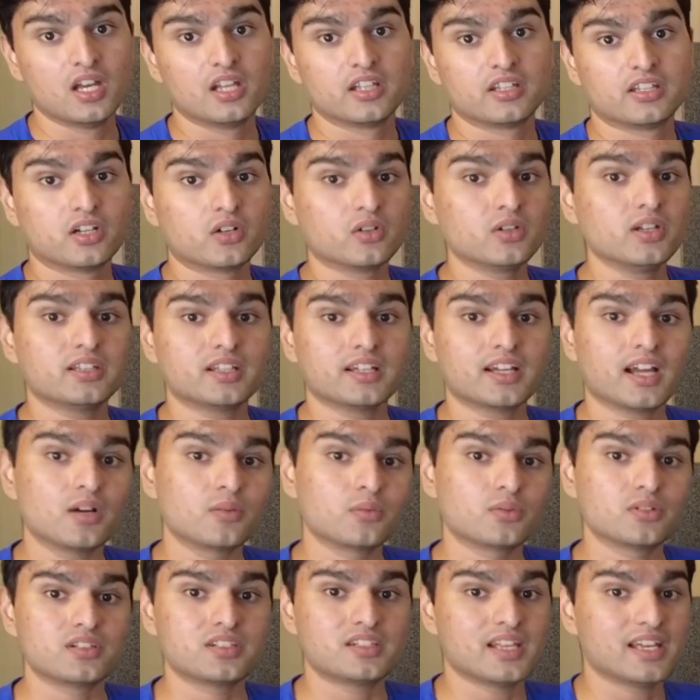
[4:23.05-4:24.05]
The only thing I
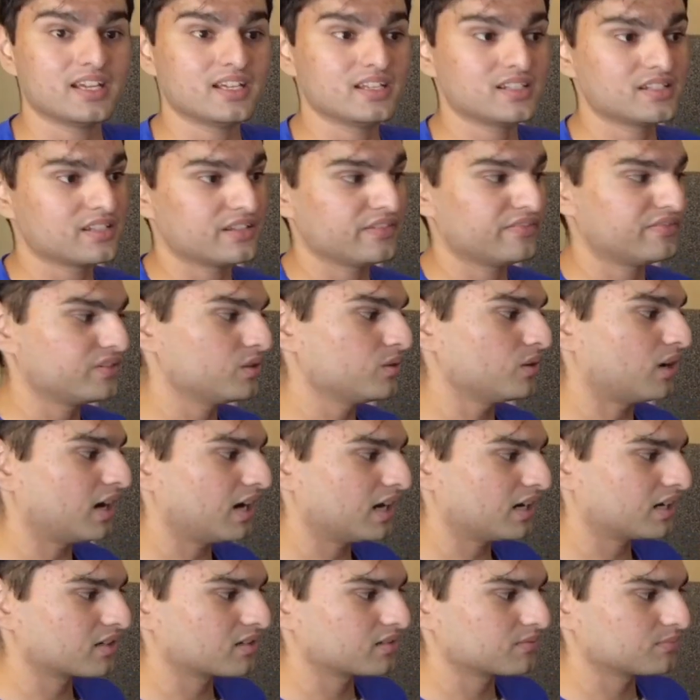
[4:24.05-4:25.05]
would say is, if you
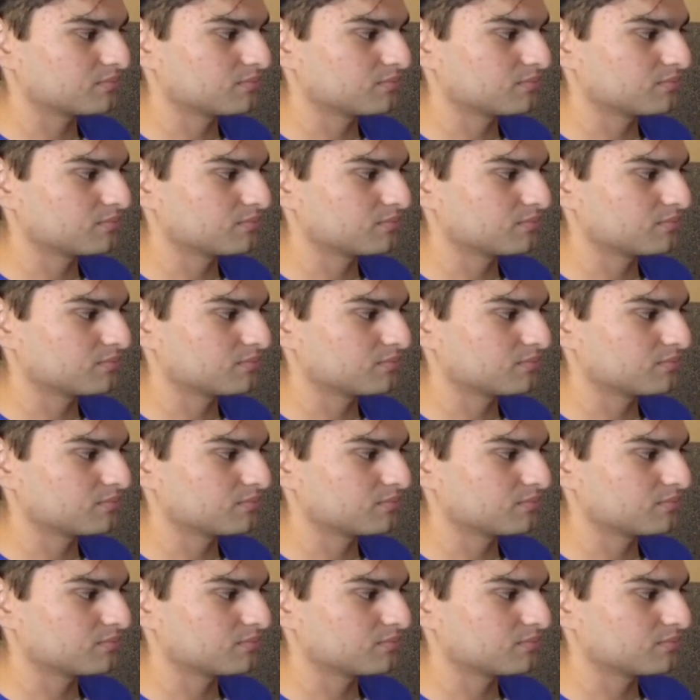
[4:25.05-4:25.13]
are